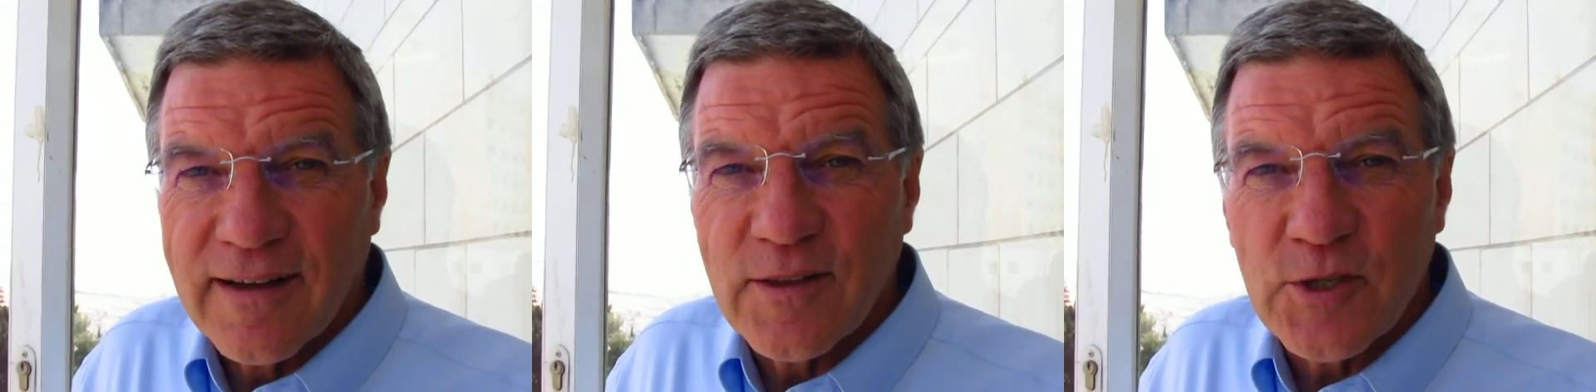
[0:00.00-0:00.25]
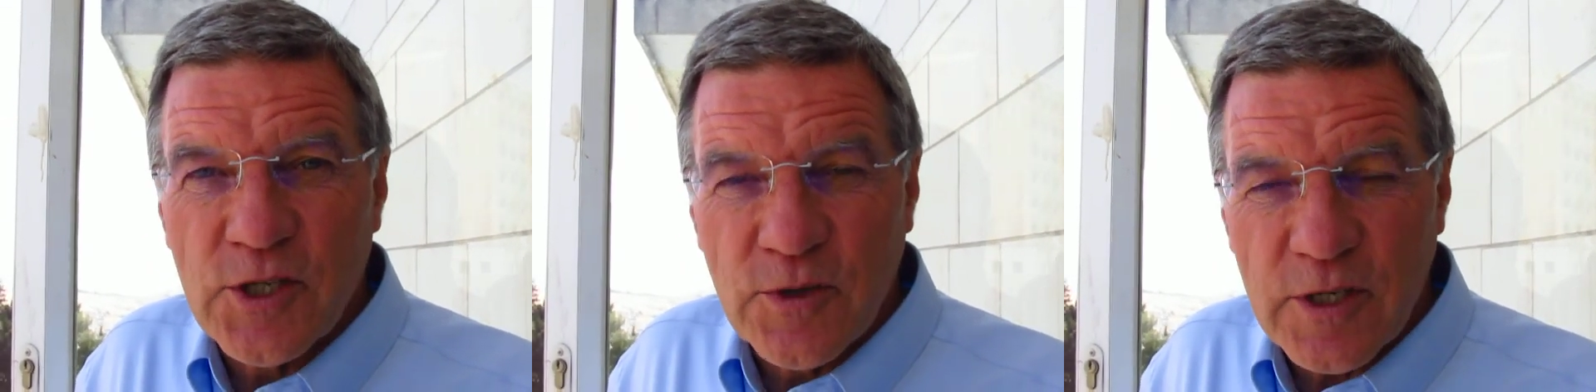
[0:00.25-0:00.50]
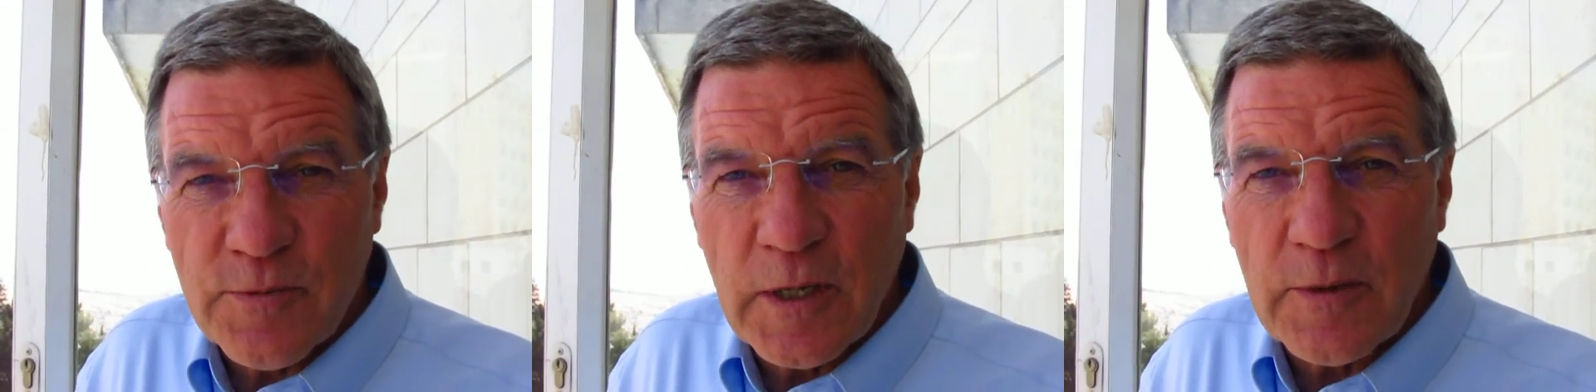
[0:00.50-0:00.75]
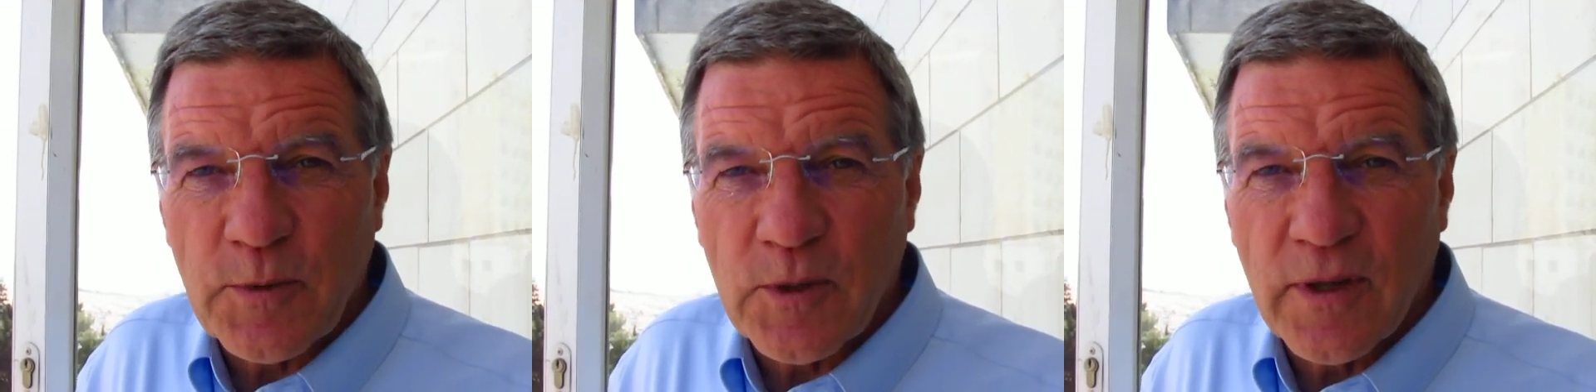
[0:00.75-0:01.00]
the Jewish
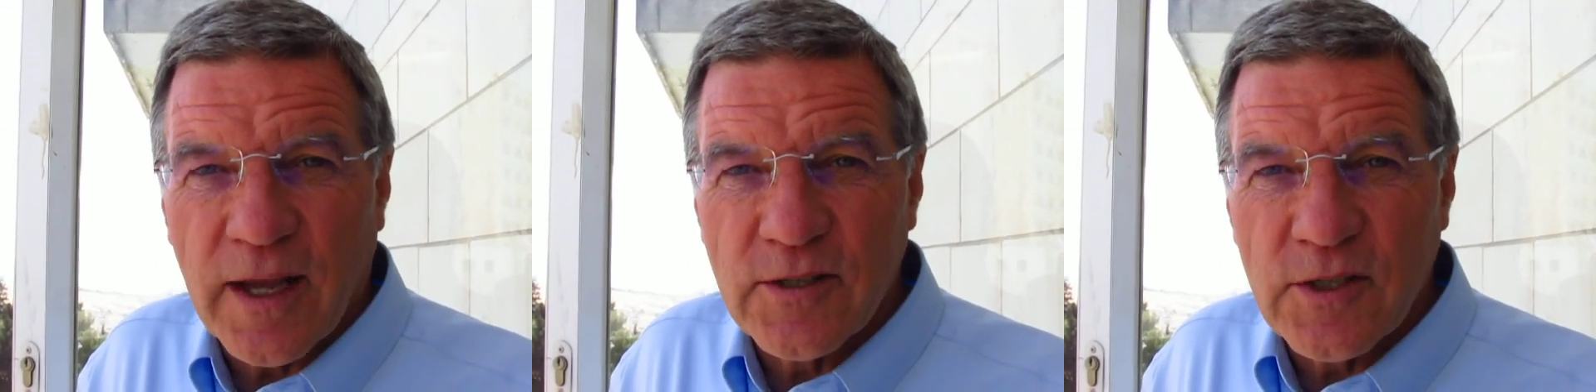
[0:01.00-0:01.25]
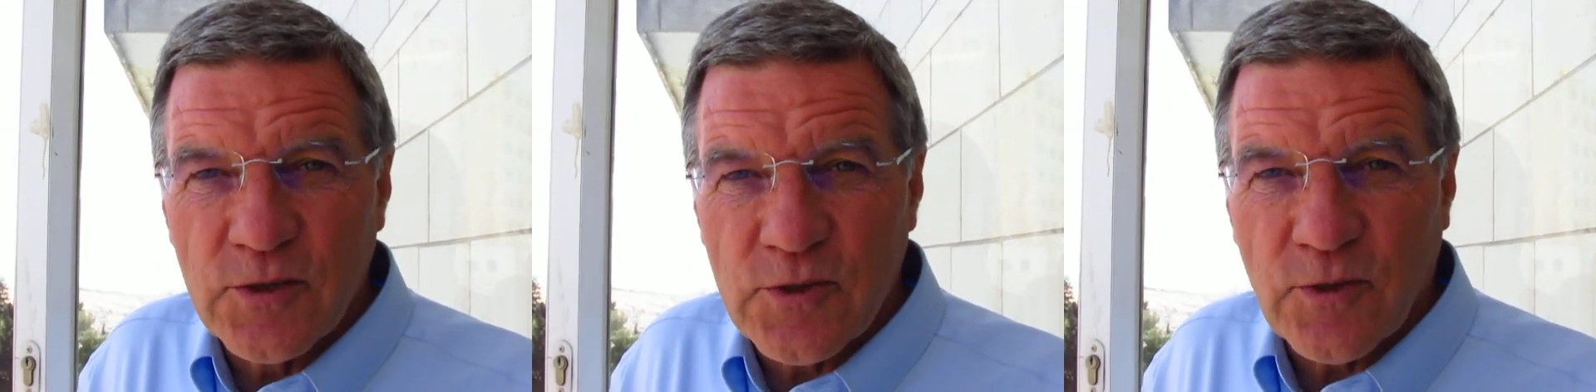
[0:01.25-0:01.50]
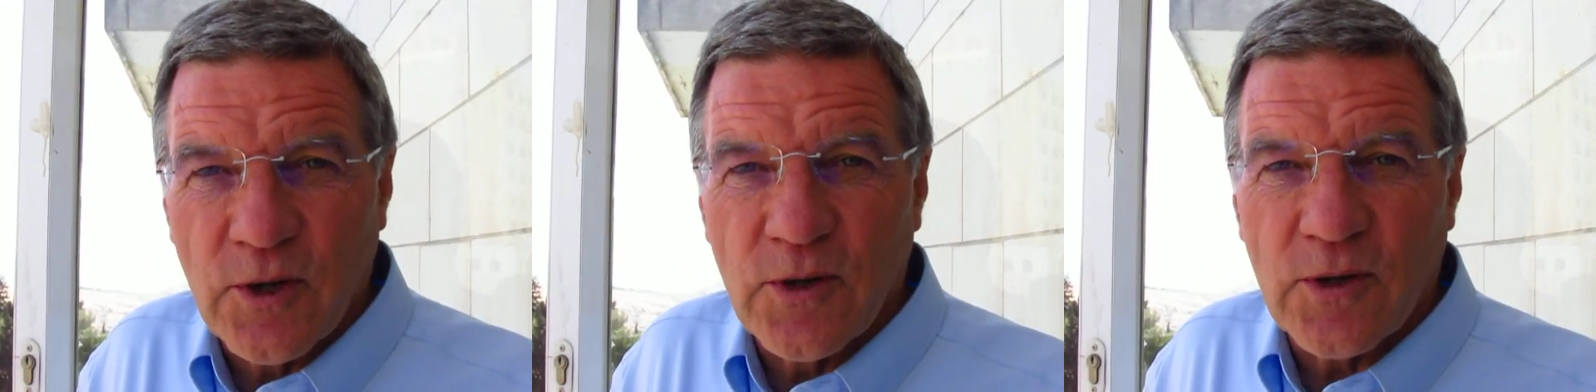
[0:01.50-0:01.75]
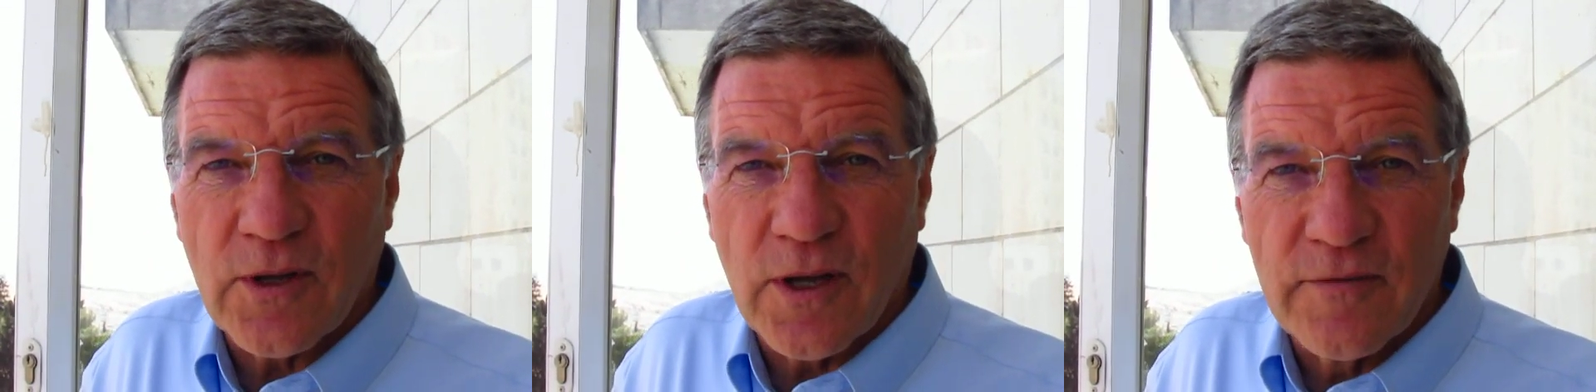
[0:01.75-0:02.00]
people had
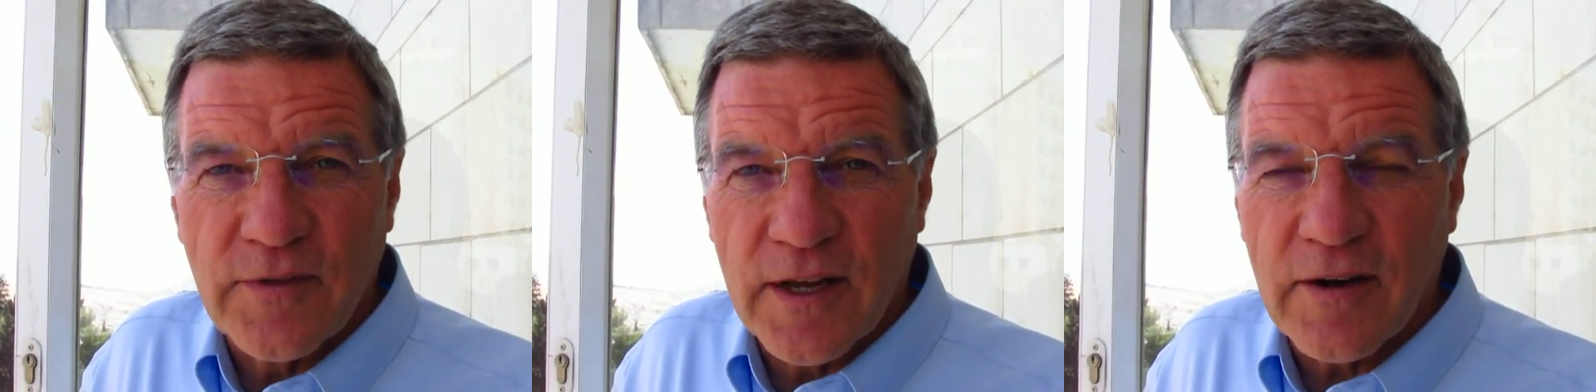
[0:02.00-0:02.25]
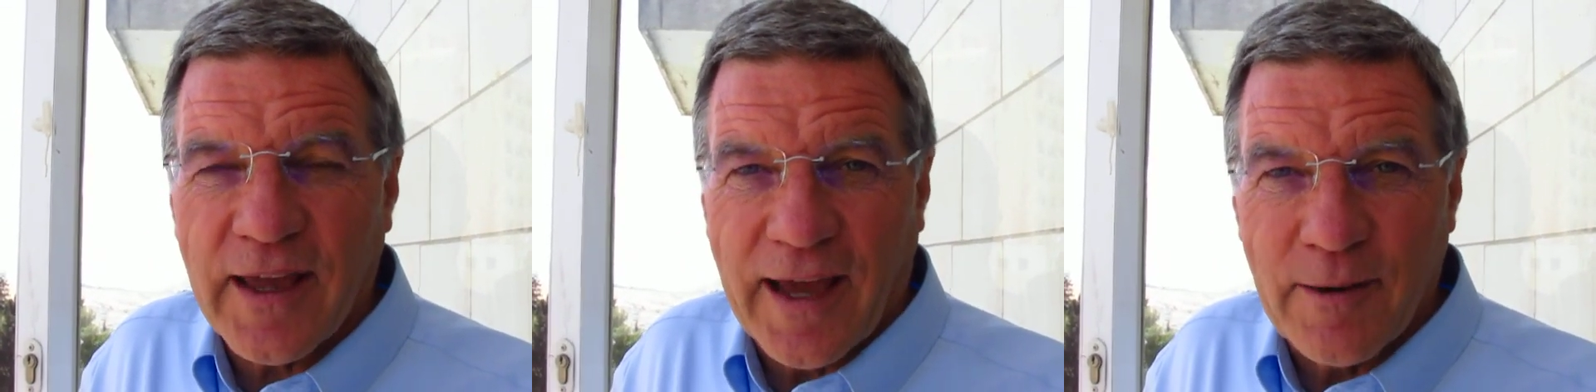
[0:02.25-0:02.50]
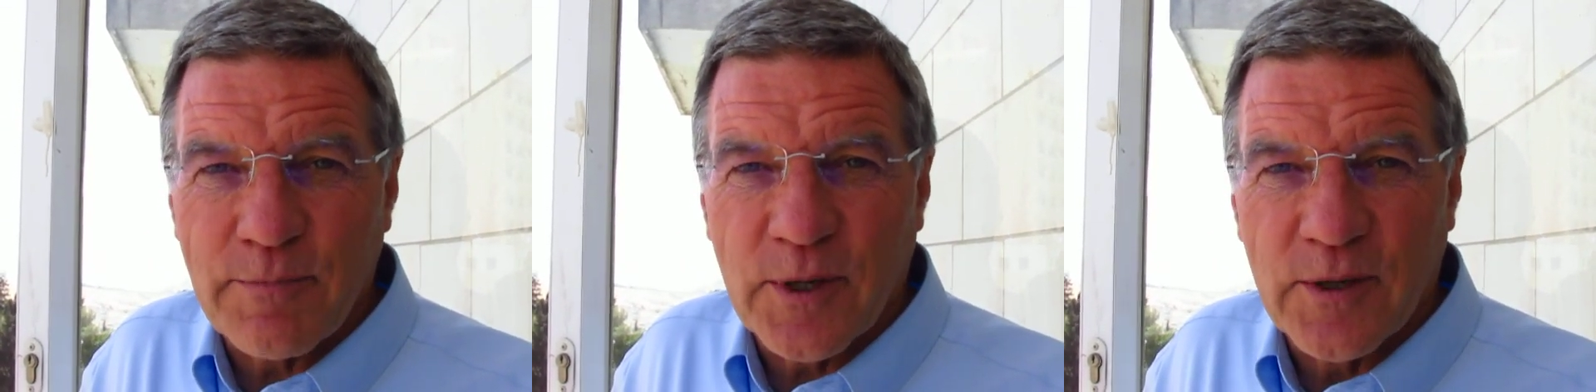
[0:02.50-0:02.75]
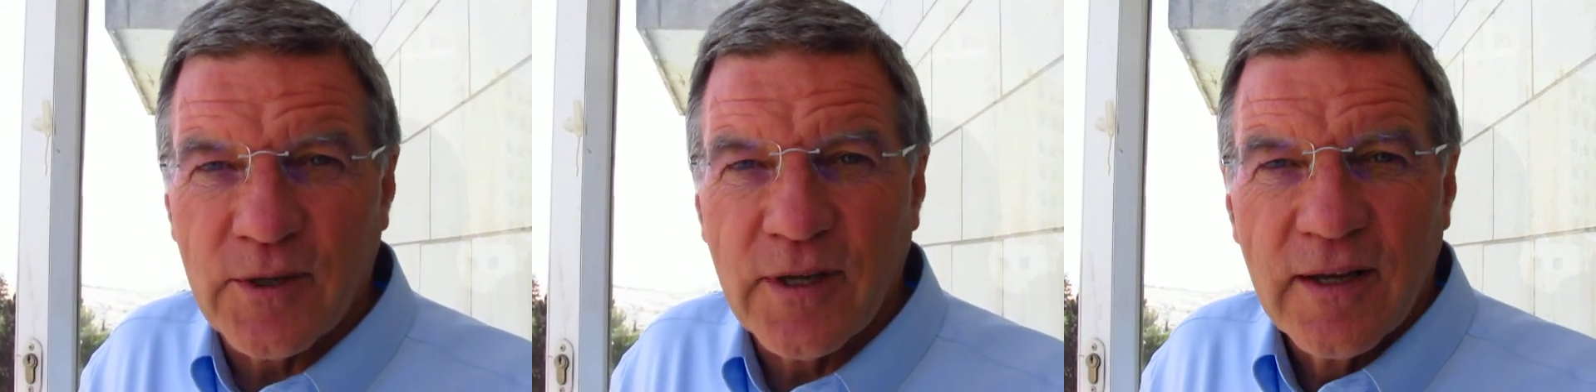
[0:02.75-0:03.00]
control of their
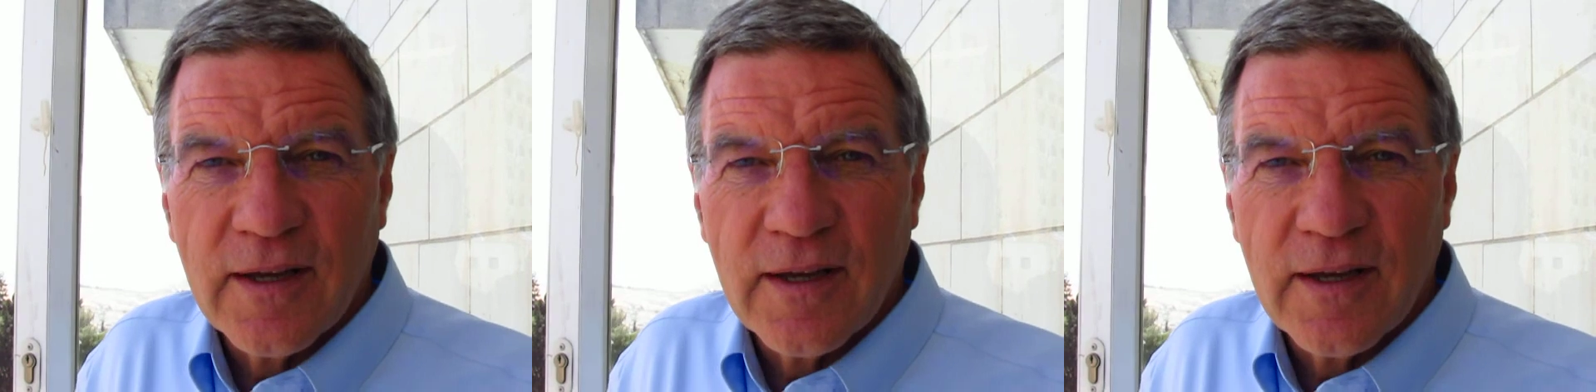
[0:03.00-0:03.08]
capital,